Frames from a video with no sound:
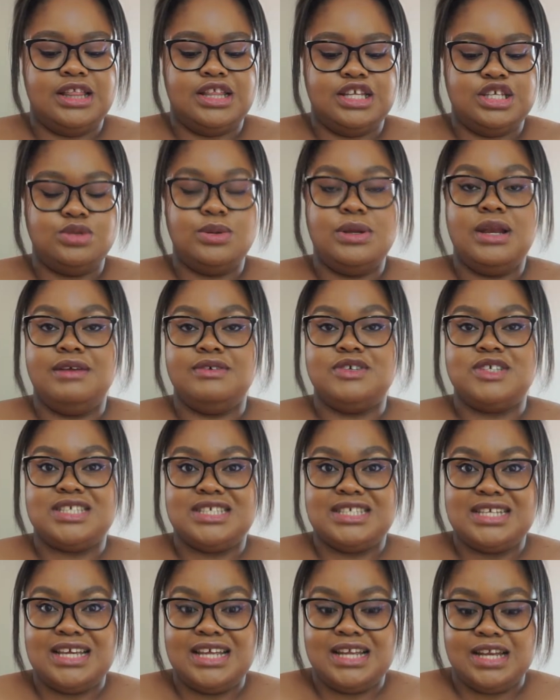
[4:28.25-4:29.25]
This one I've
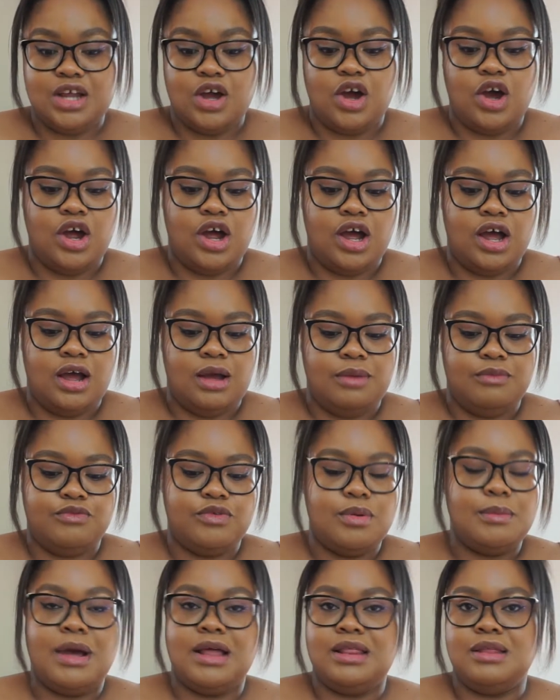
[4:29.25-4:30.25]
seen
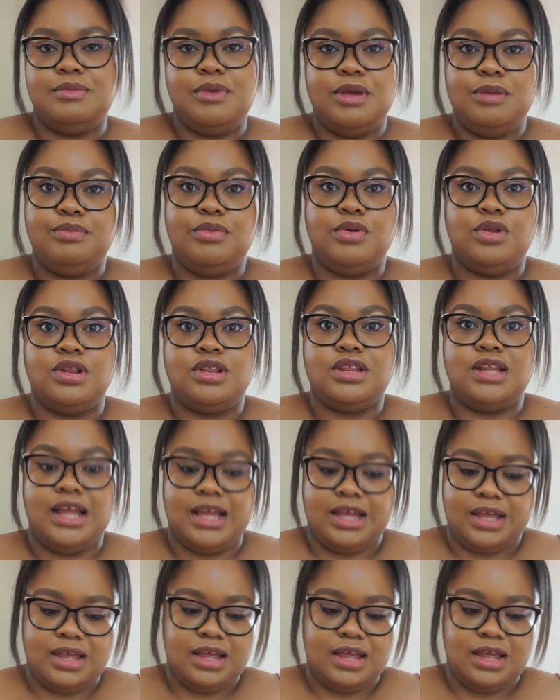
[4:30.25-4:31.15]
from other people, like